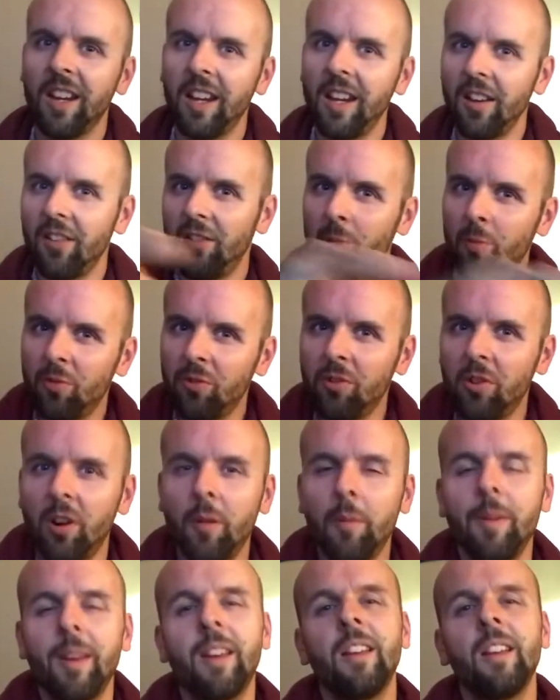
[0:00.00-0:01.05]
get
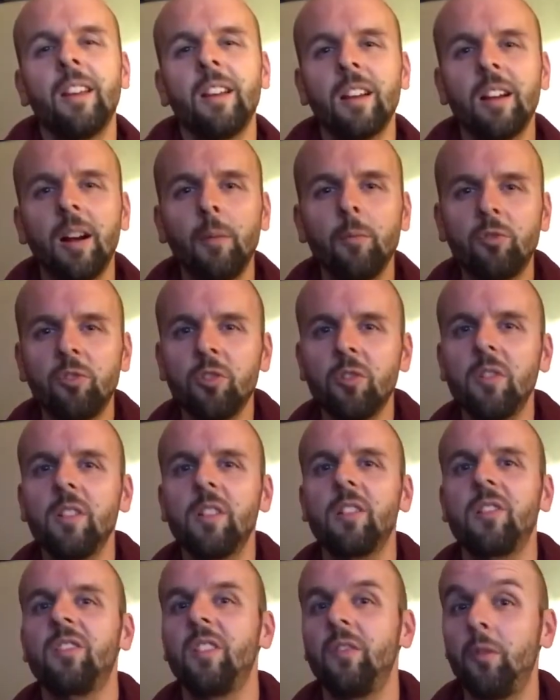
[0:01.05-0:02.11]
subscribing, come join
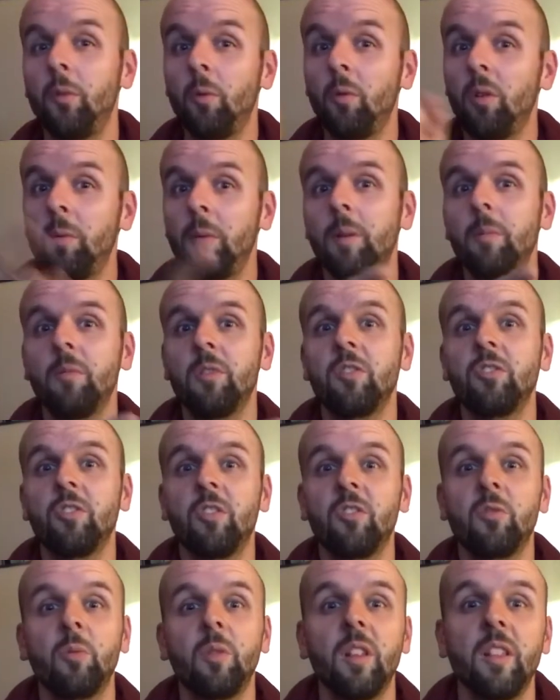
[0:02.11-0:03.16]
us if you want to be in with a
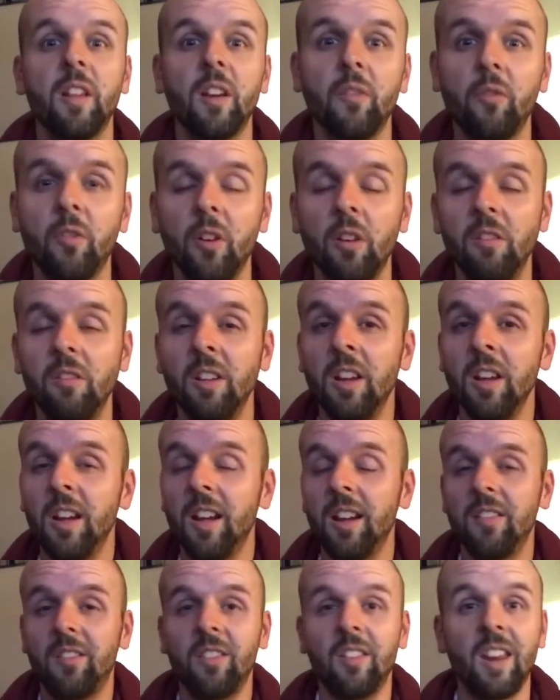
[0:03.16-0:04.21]
chance of winning that phone.
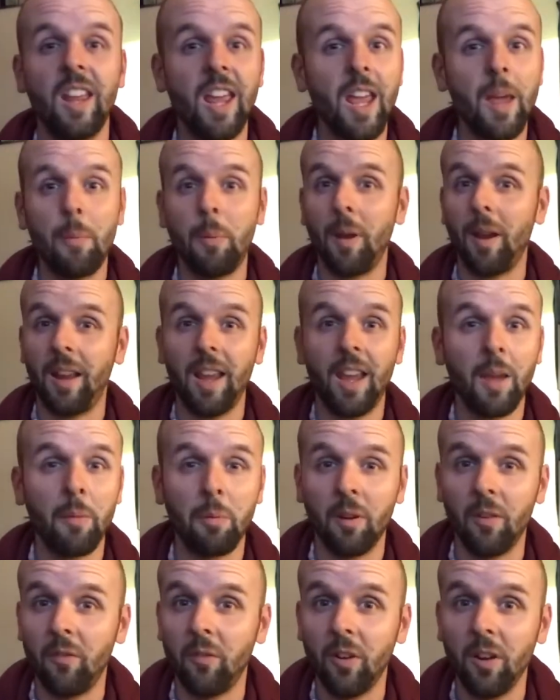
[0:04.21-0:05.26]
It's an epic,
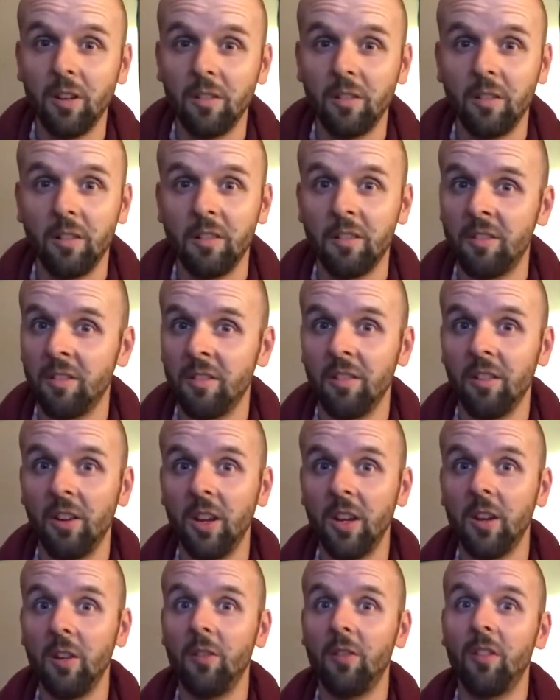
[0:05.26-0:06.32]
epic phone guys.
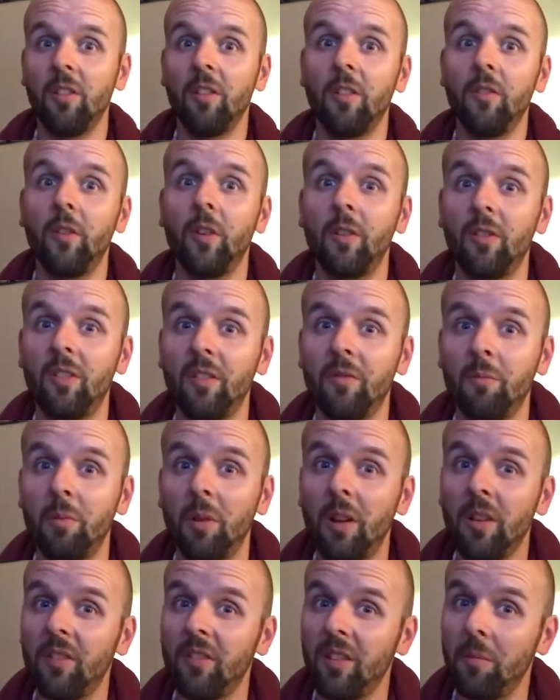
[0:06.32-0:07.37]
I use an iPhone 7
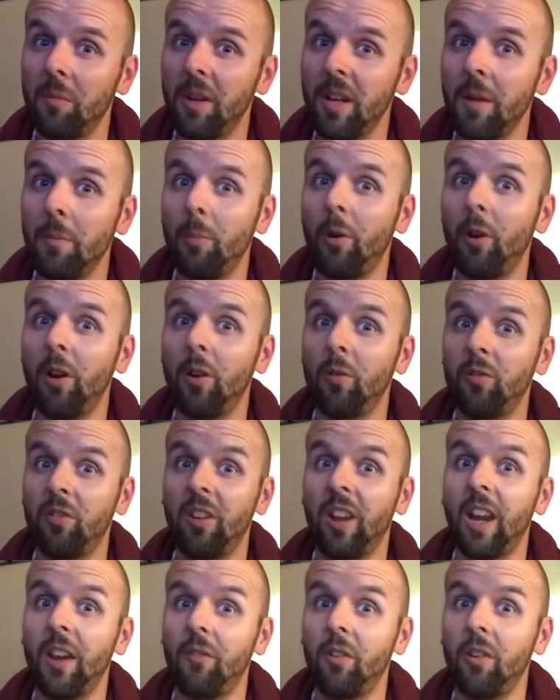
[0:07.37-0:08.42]
Plus at the minute, but I
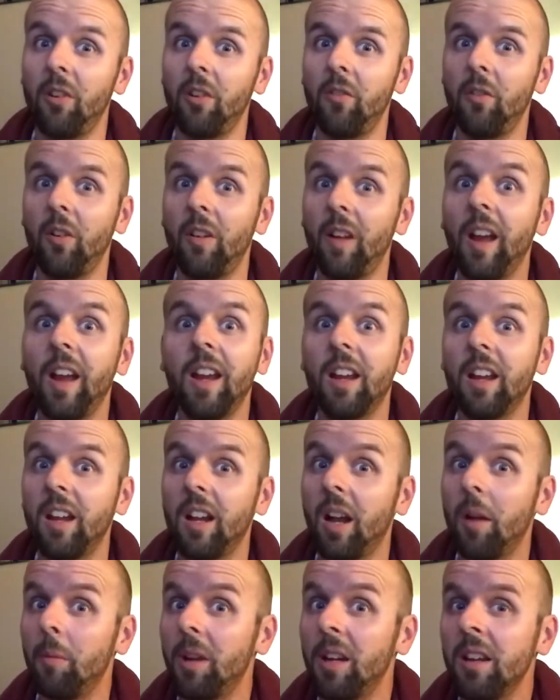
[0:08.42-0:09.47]
also have an iPhone 8
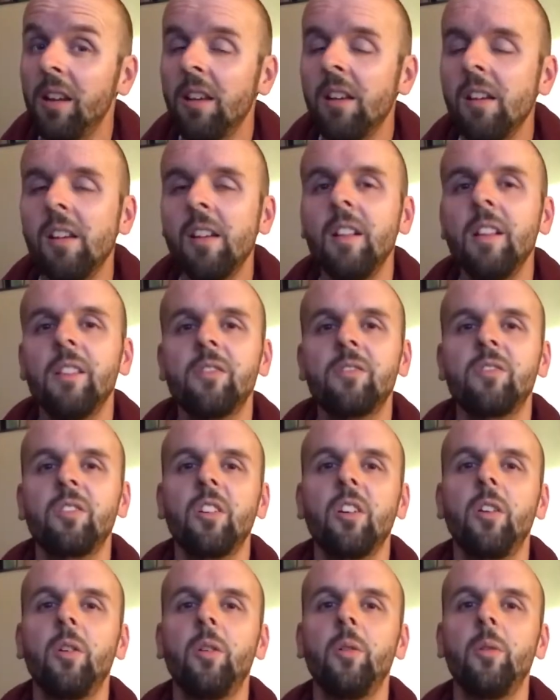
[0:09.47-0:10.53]
coming.
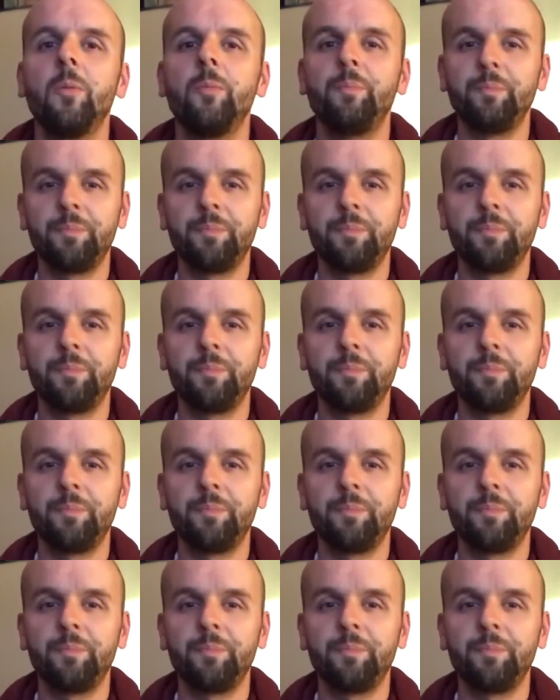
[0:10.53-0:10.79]
So,